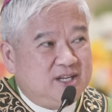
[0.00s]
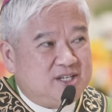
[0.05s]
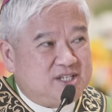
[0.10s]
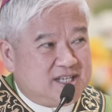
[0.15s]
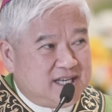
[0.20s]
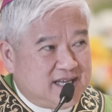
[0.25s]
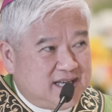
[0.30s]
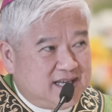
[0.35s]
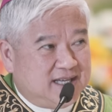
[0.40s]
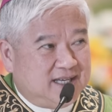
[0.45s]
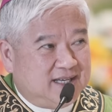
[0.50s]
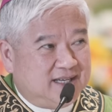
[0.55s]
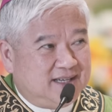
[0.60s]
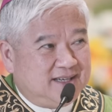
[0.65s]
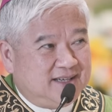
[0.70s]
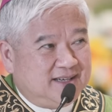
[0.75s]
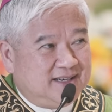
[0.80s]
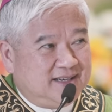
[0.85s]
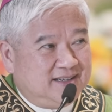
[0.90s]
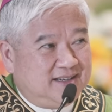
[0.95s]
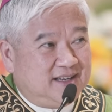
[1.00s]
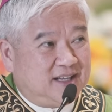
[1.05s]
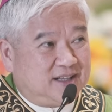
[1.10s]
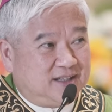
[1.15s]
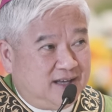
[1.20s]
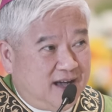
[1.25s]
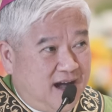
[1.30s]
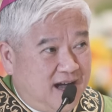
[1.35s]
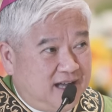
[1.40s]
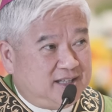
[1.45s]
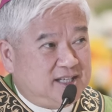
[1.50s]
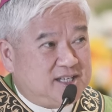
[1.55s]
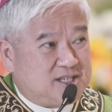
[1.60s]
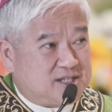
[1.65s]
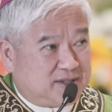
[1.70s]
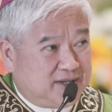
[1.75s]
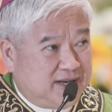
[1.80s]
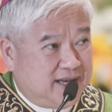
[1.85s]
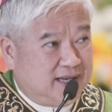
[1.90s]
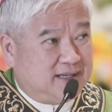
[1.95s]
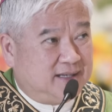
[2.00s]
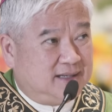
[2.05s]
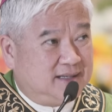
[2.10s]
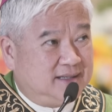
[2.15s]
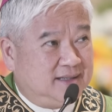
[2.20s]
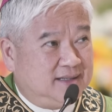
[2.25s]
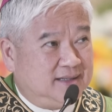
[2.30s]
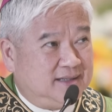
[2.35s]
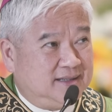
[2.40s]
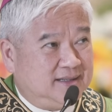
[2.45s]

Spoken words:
will see that God is real